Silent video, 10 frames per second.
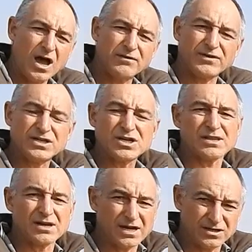over each
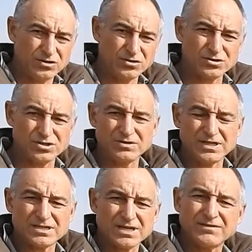other like you used to
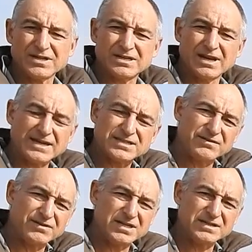in the late
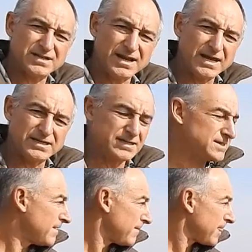70s and
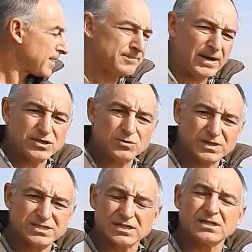80s, but you
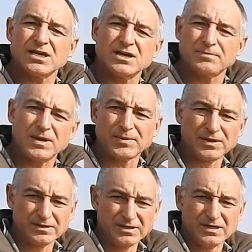will still hear
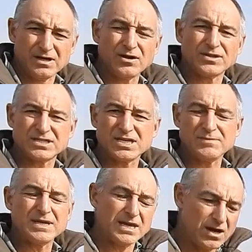people on the
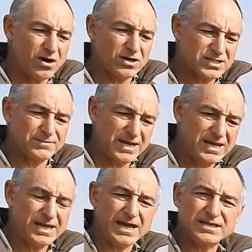CB. There are some
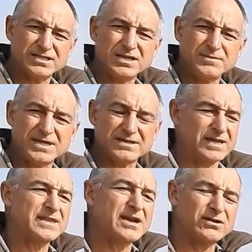dedicated
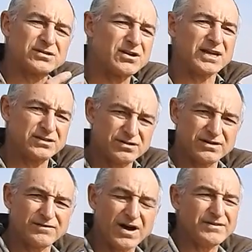CBers and they are trying to
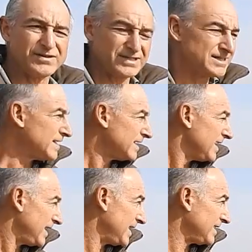revive it.
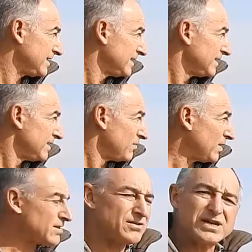And
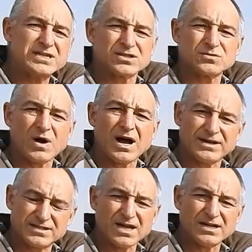one of the reasons
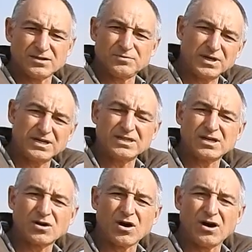why I decided to put it in
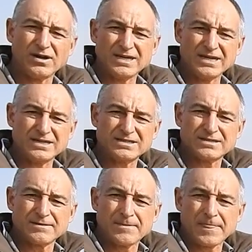the car is,